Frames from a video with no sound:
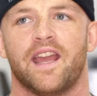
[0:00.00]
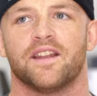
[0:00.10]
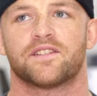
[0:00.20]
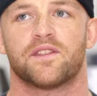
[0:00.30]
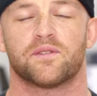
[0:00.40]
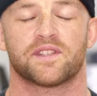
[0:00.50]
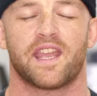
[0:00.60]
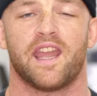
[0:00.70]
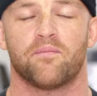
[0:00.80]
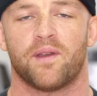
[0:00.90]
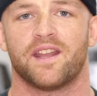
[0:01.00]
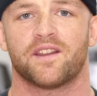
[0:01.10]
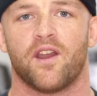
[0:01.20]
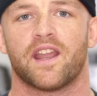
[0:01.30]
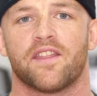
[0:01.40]
And there was a
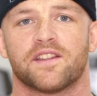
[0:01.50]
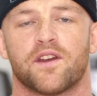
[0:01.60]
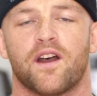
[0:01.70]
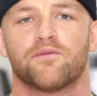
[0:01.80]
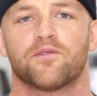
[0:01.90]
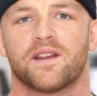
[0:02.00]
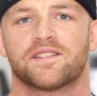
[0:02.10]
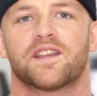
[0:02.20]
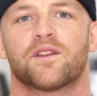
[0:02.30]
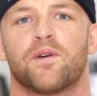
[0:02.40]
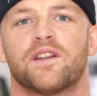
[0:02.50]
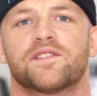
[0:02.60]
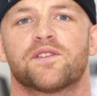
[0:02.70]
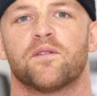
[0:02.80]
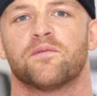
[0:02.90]
campaign going at the time for my second
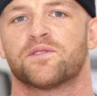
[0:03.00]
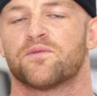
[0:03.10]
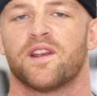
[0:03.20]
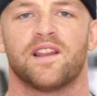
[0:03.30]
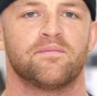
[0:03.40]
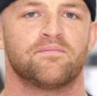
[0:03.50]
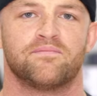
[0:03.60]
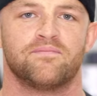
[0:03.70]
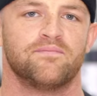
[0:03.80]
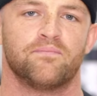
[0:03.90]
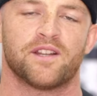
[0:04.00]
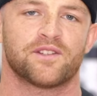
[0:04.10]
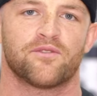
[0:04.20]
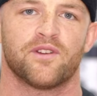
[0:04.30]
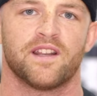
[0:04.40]
one, so it was really
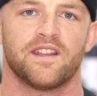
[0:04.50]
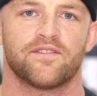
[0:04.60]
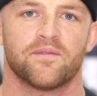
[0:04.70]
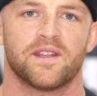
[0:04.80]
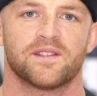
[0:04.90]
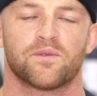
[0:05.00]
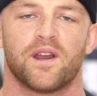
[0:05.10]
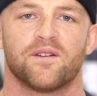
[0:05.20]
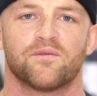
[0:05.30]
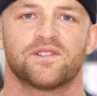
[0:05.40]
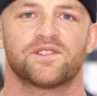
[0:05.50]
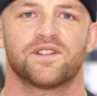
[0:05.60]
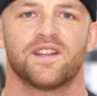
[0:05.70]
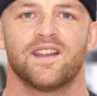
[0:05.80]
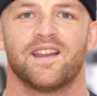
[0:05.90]
budget friendly for me as well,
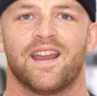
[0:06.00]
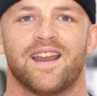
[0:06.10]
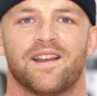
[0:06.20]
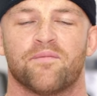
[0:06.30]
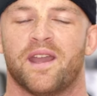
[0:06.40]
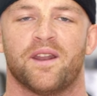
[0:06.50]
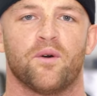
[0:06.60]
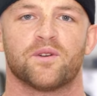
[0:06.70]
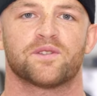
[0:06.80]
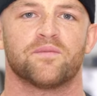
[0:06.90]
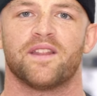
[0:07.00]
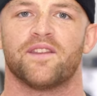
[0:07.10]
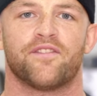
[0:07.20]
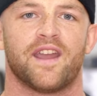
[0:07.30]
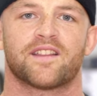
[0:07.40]
which made it awesome.
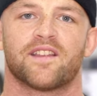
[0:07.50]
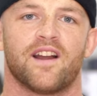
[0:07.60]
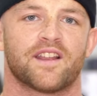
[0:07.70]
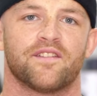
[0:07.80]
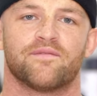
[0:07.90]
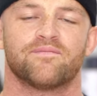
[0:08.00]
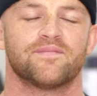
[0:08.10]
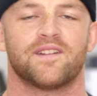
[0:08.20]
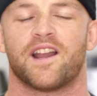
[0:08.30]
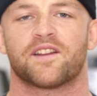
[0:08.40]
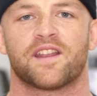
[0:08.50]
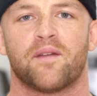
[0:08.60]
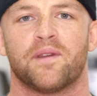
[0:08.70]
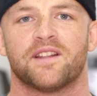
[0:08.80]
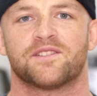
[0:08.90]
And the fact that I could
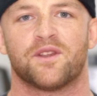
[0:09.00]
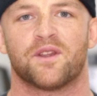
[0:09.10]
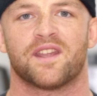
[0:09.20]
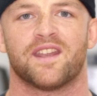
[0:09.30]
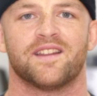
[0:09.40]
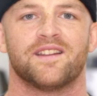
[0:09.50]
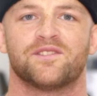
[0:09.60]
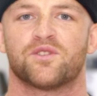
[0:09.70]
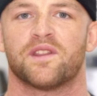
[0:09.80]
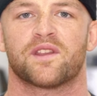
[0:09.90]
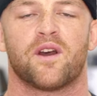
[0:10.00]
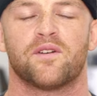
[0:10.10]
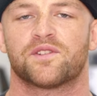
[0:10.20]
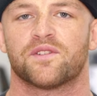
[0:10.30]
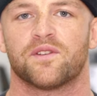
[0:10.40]
come here to Turkey and enjoy the
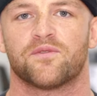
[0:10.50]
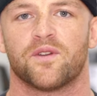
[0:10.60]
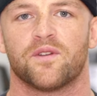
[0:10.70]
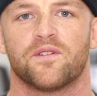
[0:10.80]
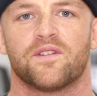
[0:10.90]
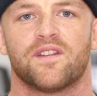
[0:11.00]
culture and the food.